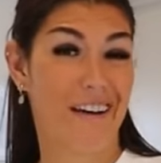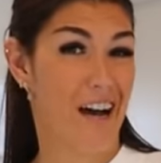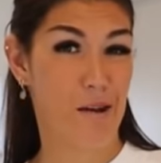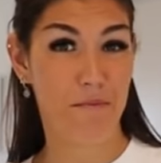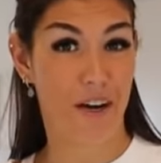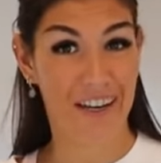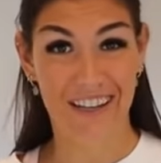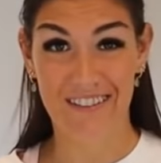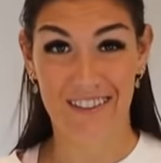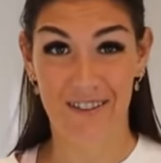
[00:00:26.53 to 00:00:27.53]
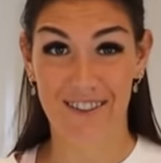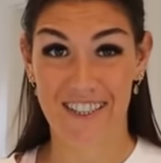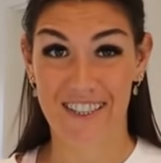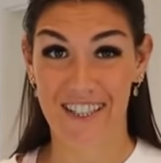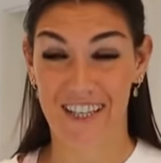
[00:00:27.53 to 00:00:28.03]
I'm not insulin
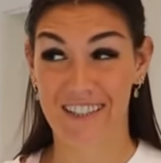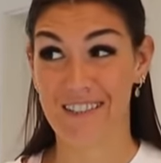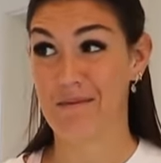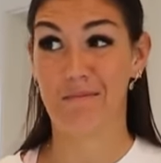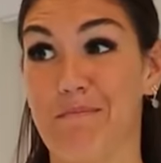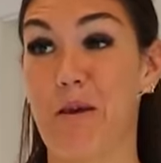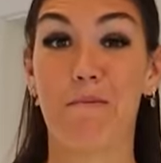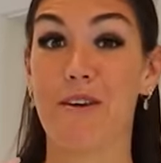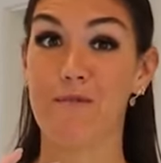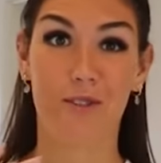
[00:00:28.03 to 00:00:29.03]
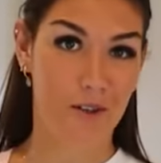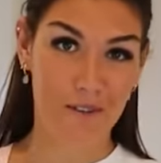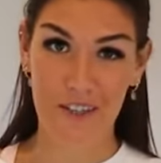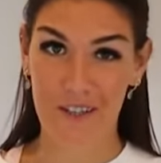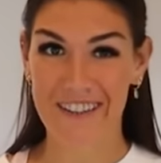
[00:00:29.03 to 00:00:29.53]
resistant. Maybe you don't
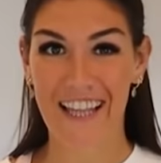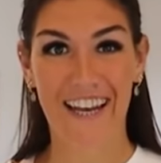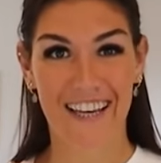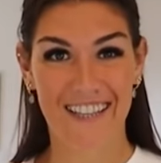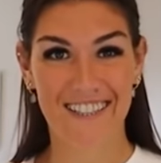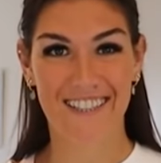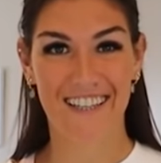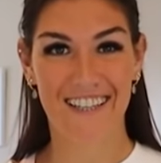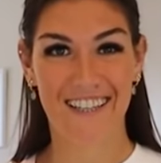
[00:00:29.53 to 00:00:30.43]
even know what that is.